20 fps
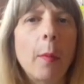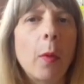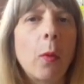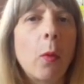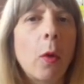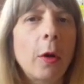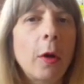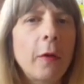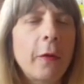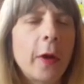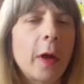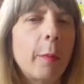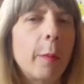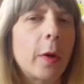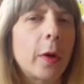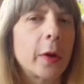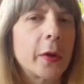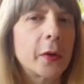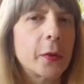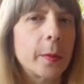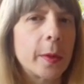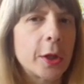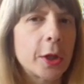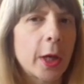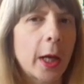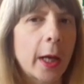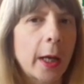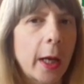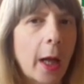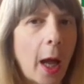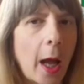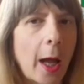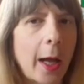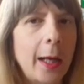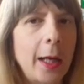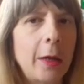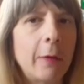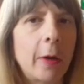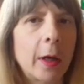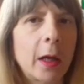But one of her books, which I
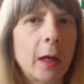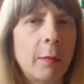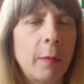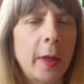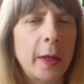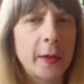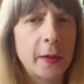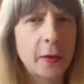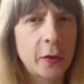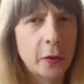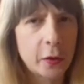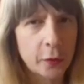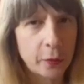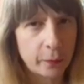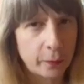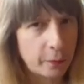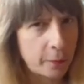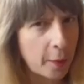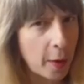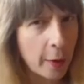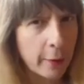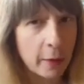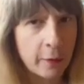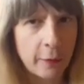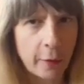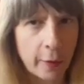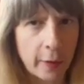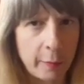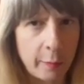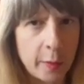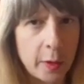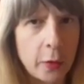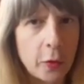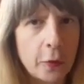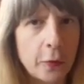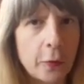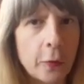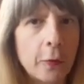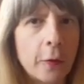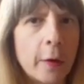highly recommend, is a very, very
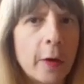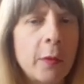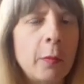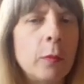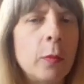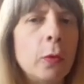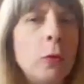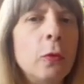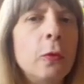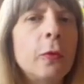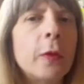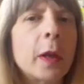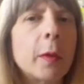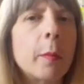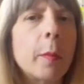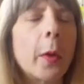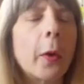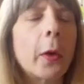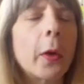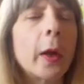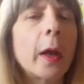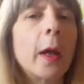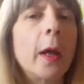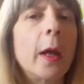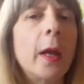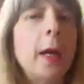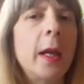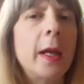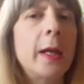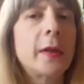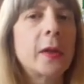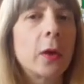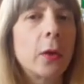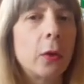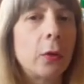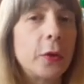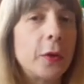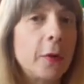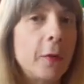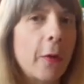beautiful, very moving book, is
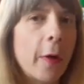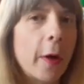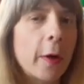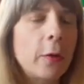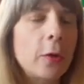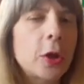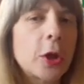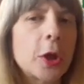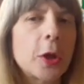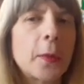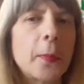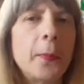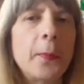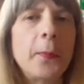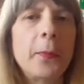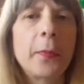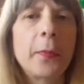called Devotion.